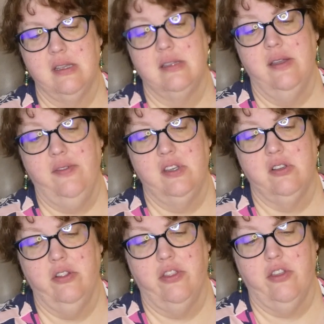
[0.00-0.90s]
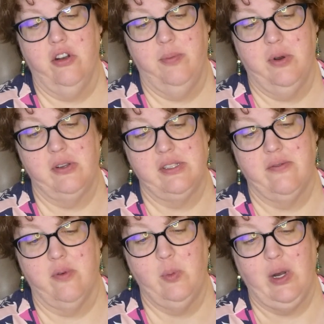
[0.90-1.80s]
it's definitely told in third
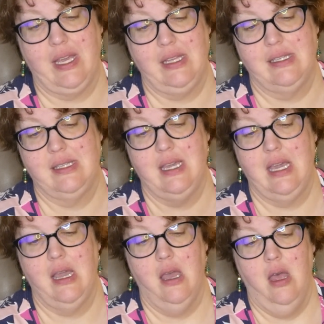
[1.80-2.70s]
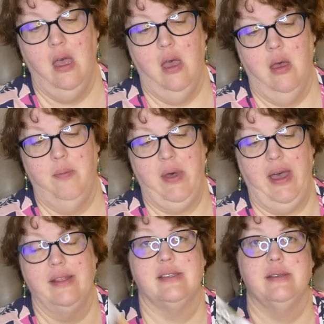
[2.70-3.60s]
person from what I can see.
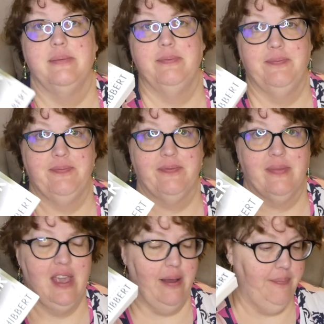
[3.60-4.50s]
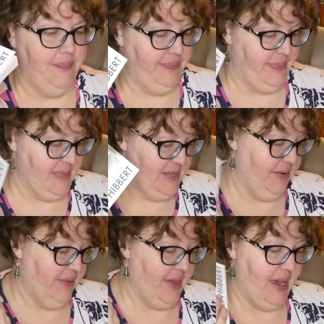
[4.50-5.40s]
But yeah.
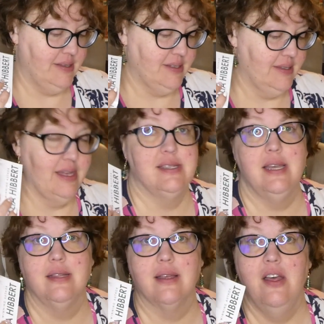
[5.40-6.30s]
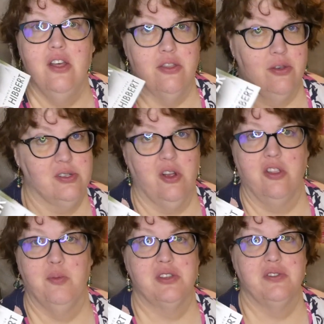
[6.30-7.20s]
So that's that's it. Those are all
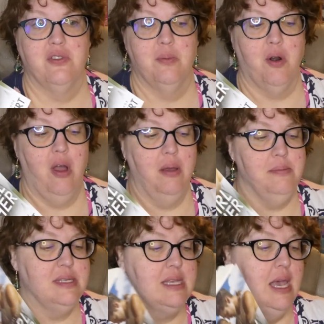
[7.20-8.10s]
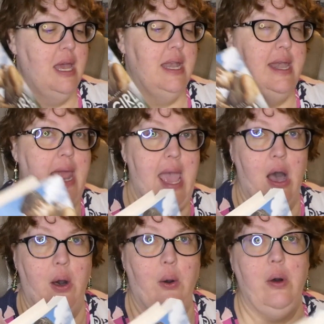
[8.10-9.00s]
the books for the prompts.
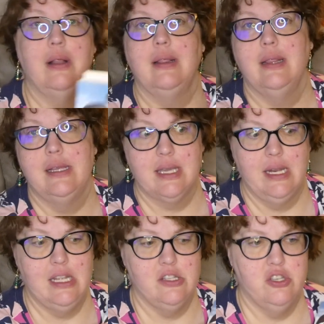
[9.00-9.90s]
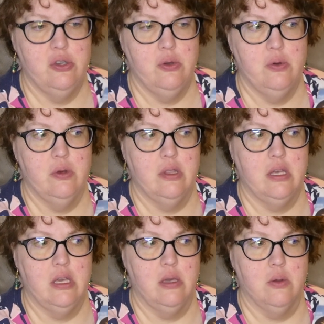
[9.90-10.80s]
Now, let's get into
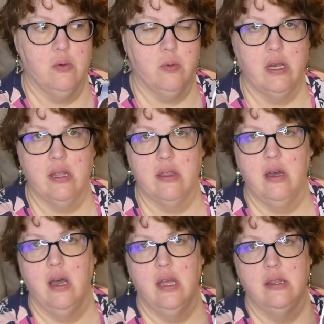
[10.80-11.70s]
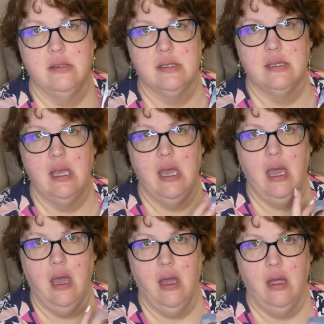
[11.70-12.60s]
the readathons
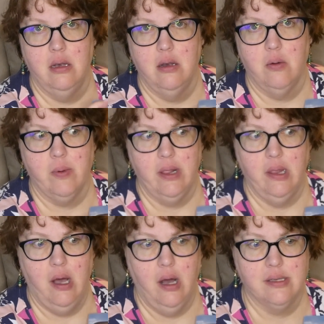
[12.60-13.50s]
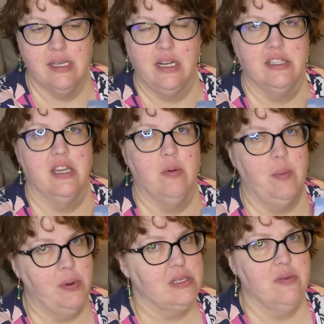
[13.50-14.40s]
and real longs, and I'll tell you
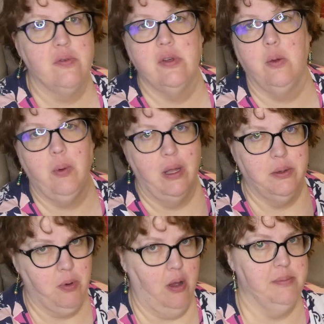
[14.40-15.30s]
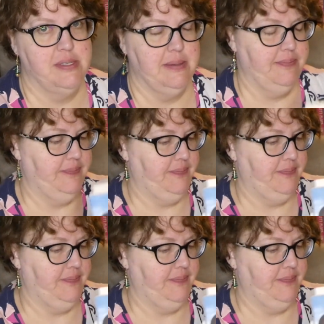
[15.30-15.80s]
what books fulfill what prompts.